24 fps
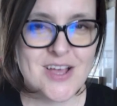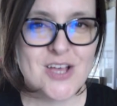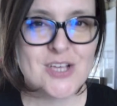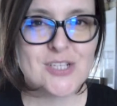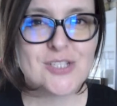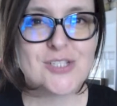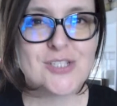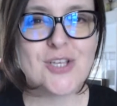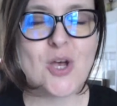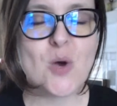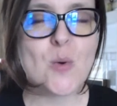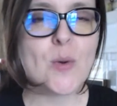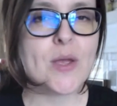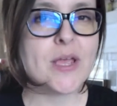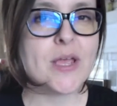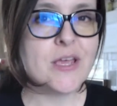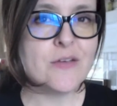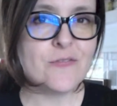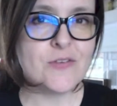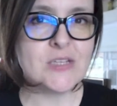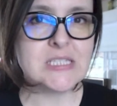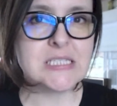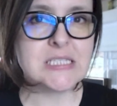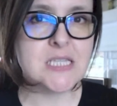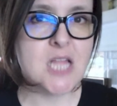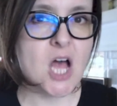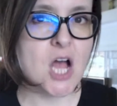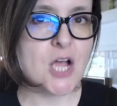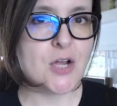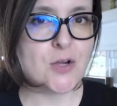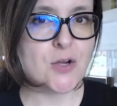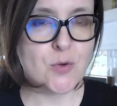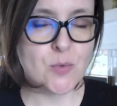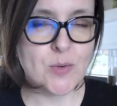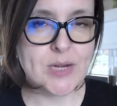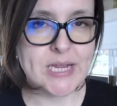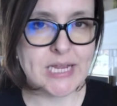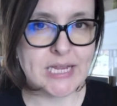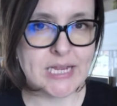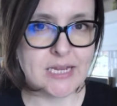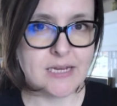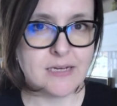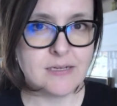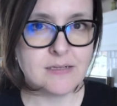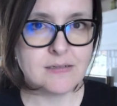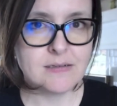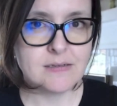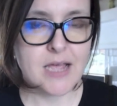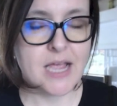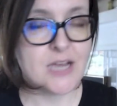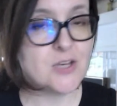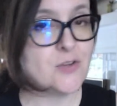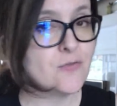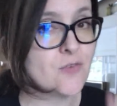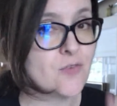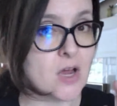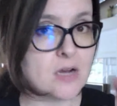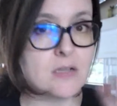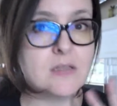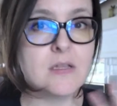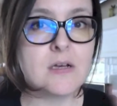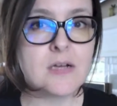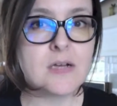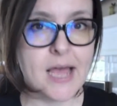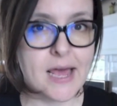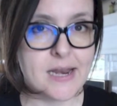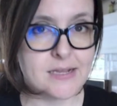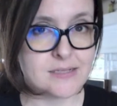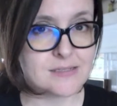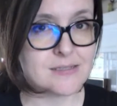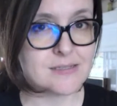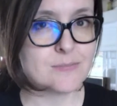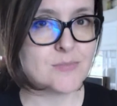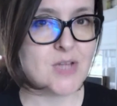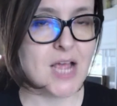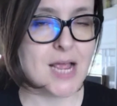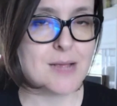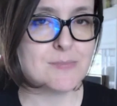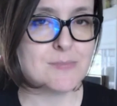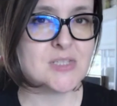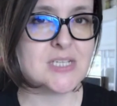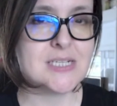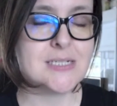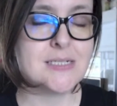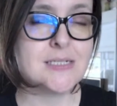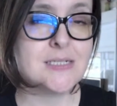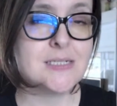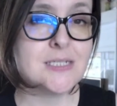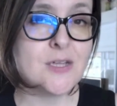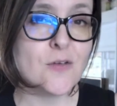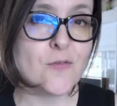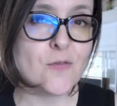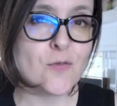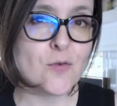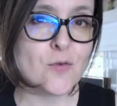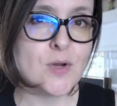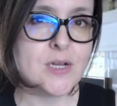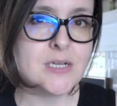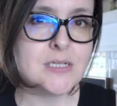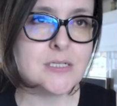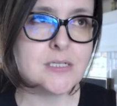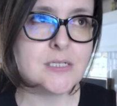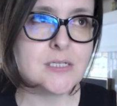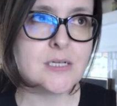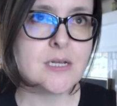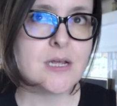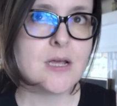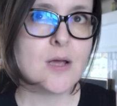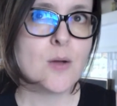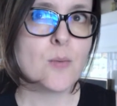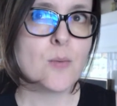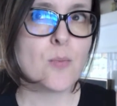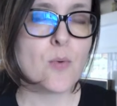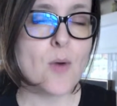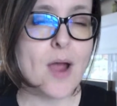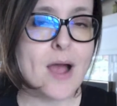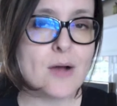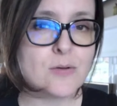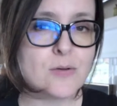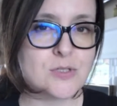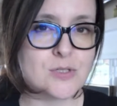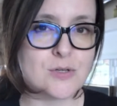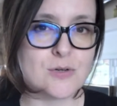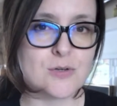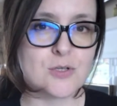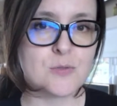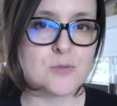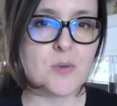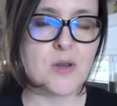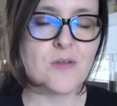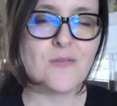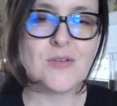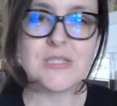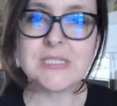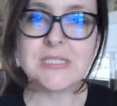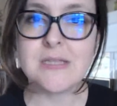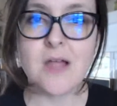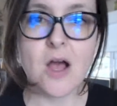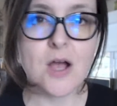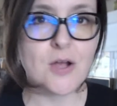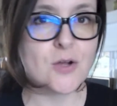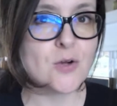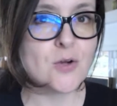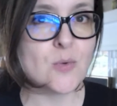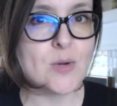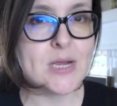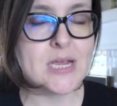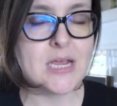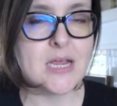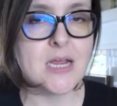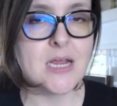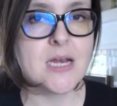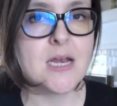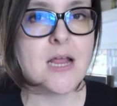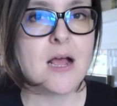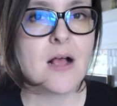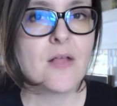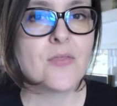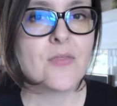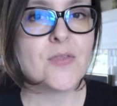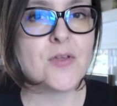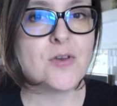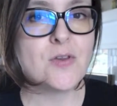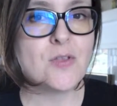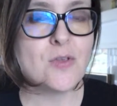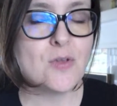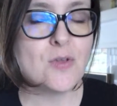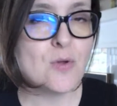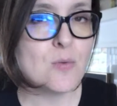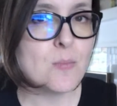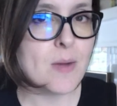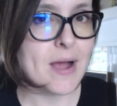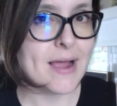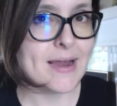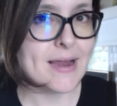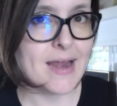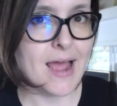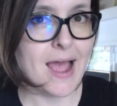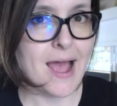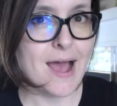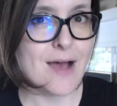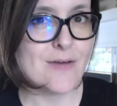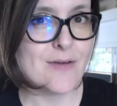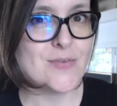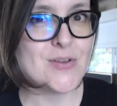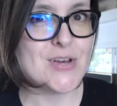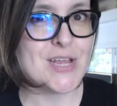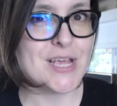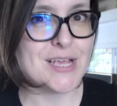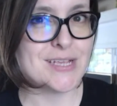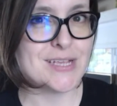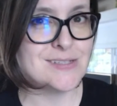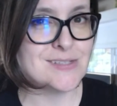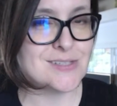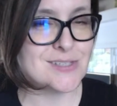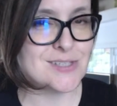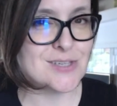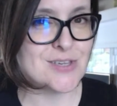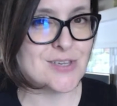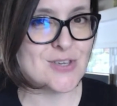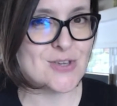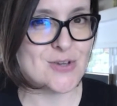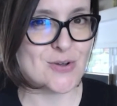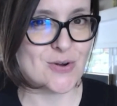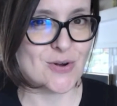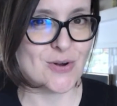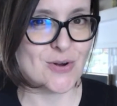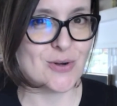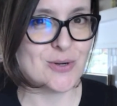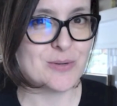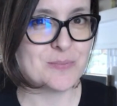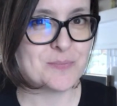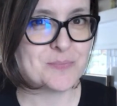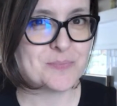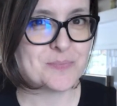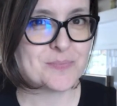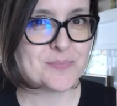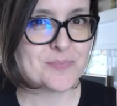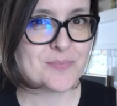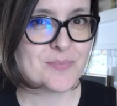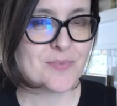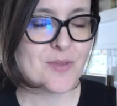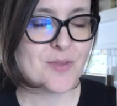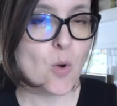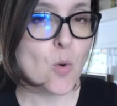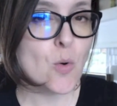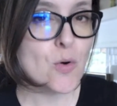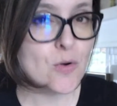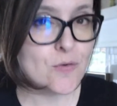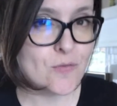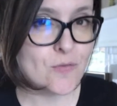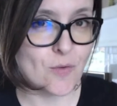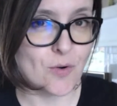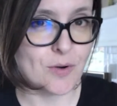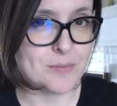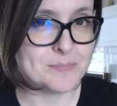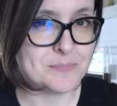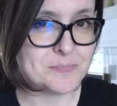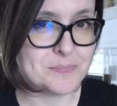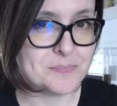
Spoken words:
So if it's not green, and you've got to look at it sometimes in different browsers, but if it's not green, then you might have an insecure order form.